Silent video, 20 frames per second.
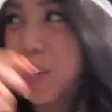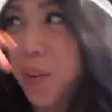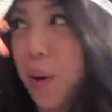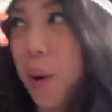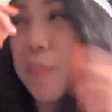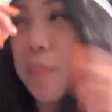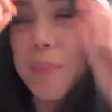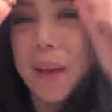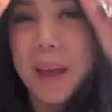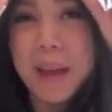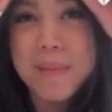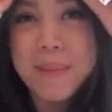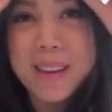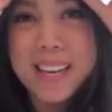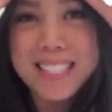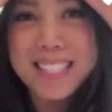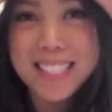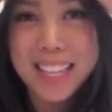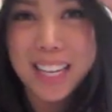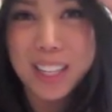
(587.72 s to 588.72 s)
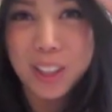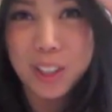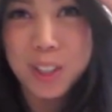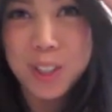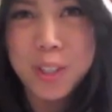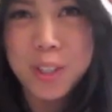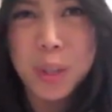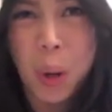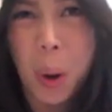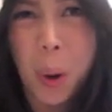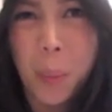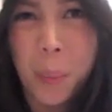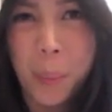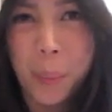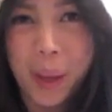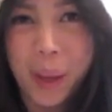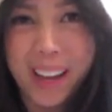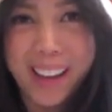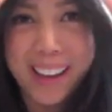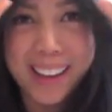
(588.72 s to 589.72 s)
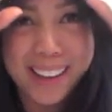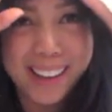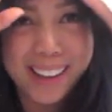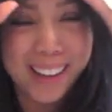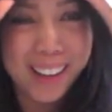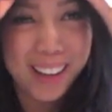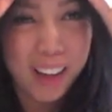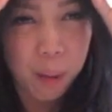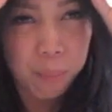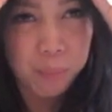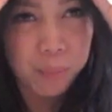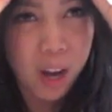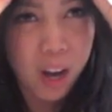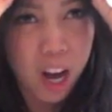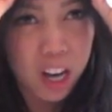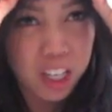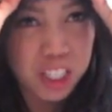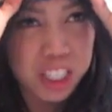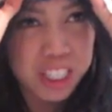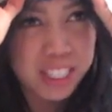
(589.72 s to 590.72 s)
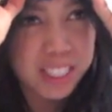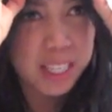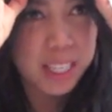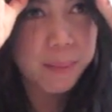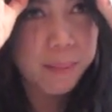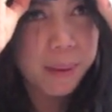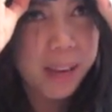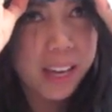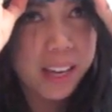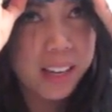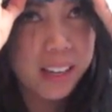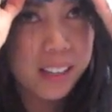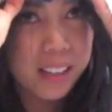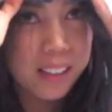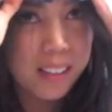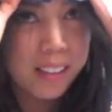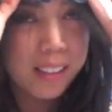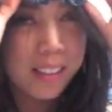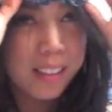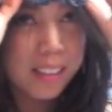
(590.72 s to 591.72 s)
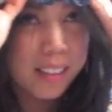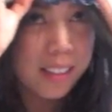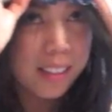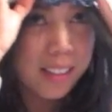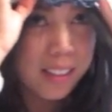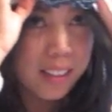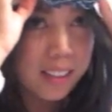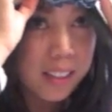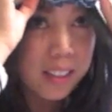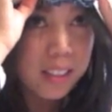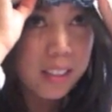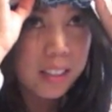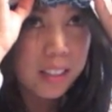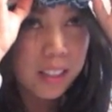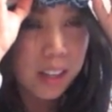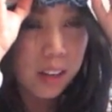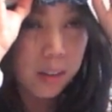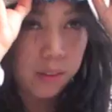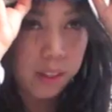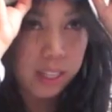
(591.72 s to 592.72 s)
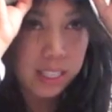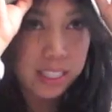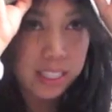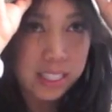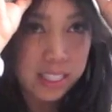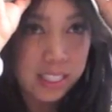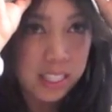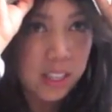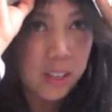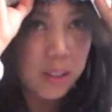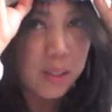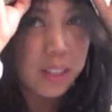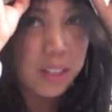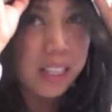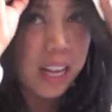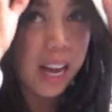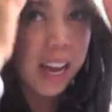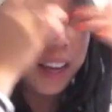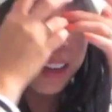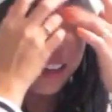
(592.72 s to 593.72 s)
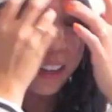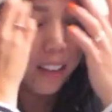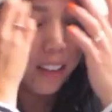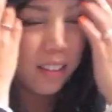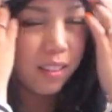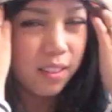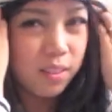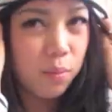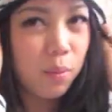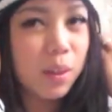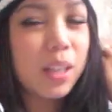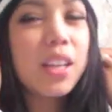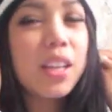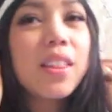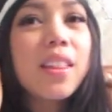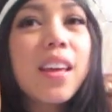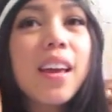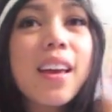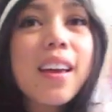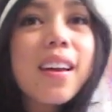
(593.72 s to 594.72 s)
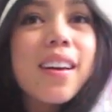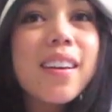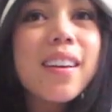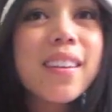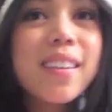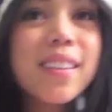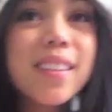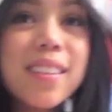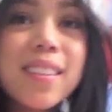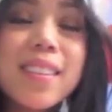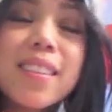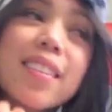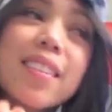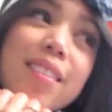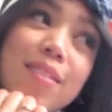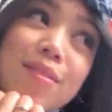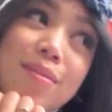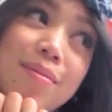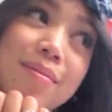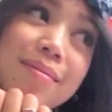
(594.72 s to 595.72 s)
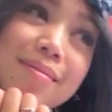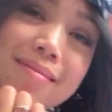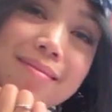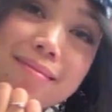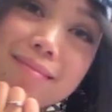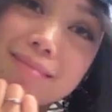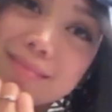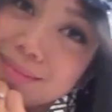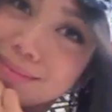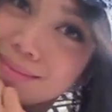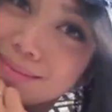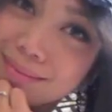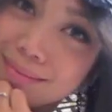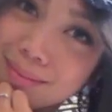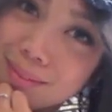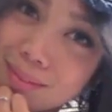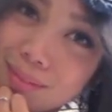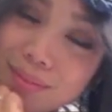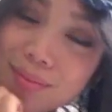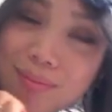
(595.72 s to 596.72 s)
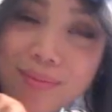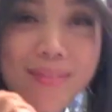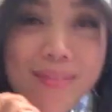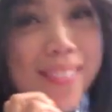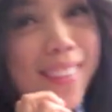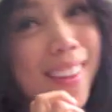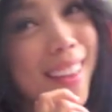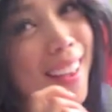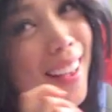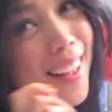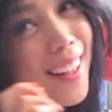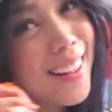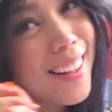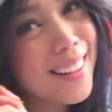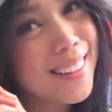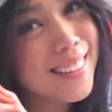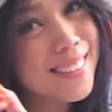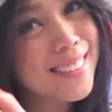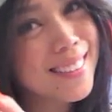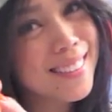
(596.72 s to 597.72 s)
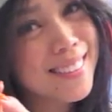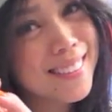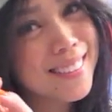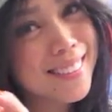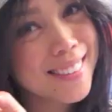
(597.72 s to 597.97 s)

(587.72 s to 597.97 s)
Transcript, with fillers: too on babies, like they're so big. But it's actually really cute. So this is a new style. What do you think? Check it out, guys. I think it's kind of like a